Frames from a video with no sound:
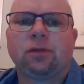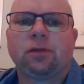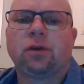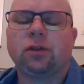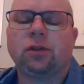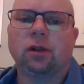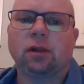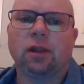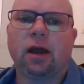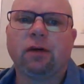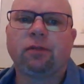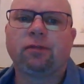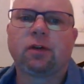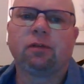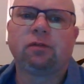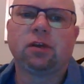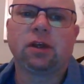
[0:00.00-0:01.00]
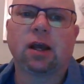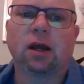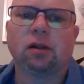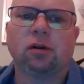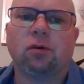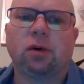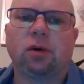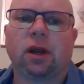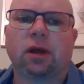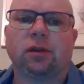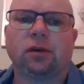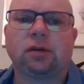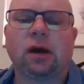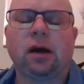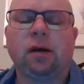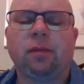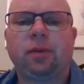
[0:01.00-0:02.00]
to the left of the yellow one on the
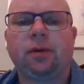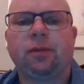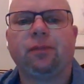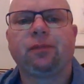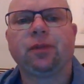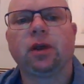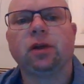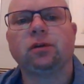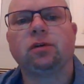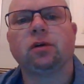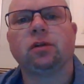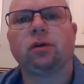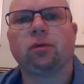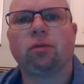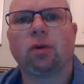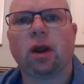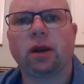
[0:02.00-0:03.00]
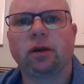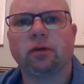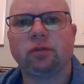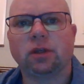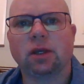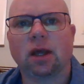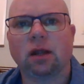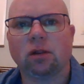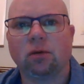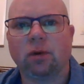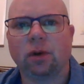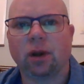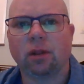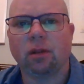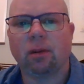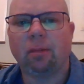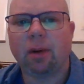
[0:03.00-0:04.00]
top and to the right of the yellow
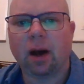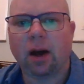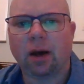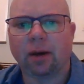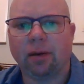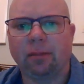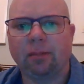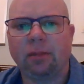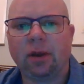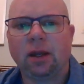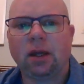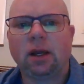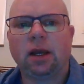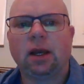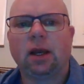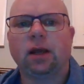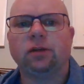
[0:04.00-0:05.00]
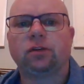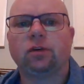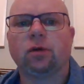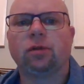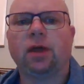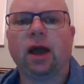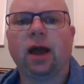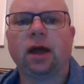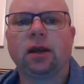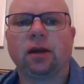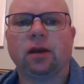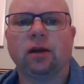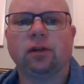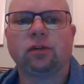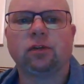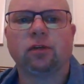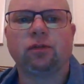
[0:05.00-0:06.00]
one on the bottom. And so that
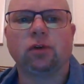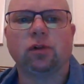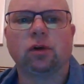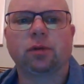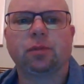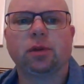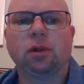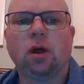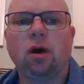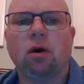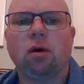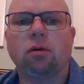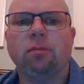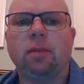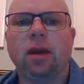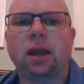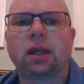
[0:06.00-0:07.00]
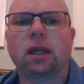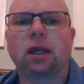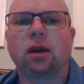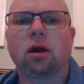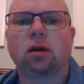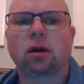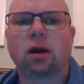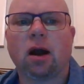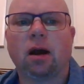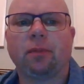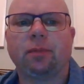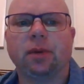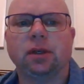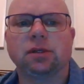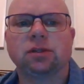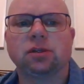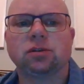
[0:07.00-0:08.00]
is, if you look below, making our
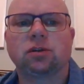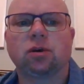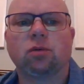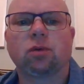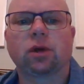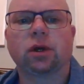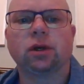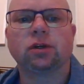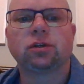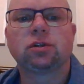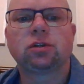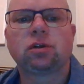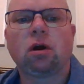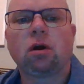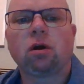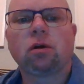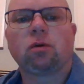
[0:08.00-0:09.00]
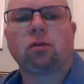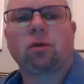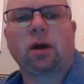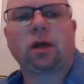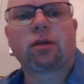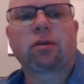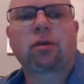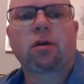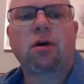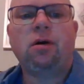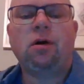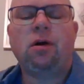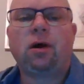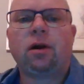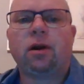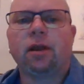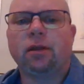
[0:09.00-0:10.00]
copies. And so we're going to start with,
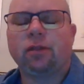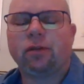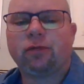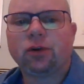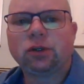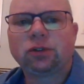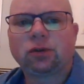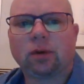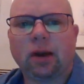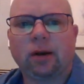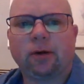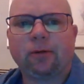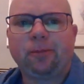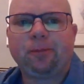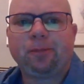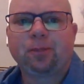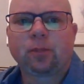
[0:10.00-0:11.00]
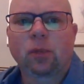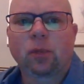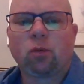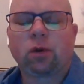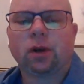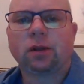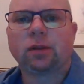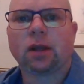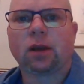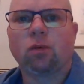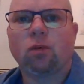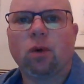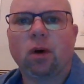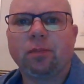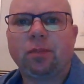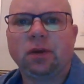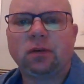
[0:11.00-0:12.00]
in the first round, we're going to take
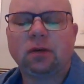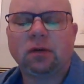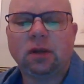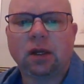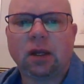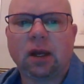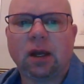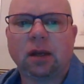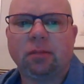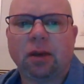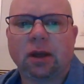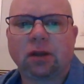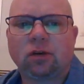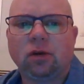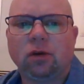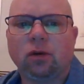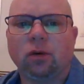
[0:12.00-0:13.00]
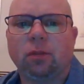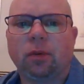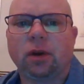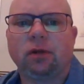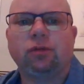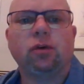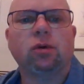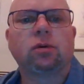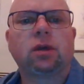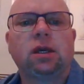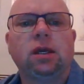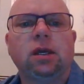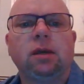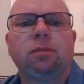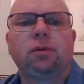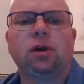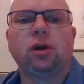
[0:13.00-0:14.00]
one piece of DNA and make two. But if you
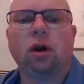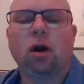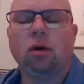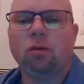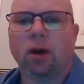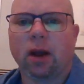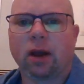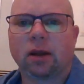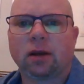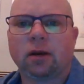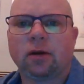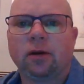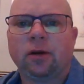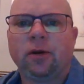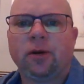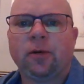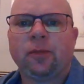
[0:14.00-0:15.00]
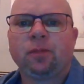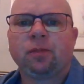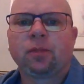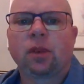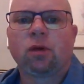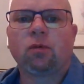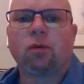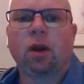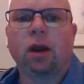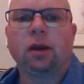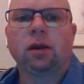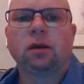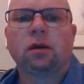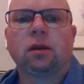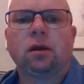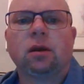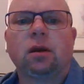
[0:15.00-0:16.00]
keep going, right,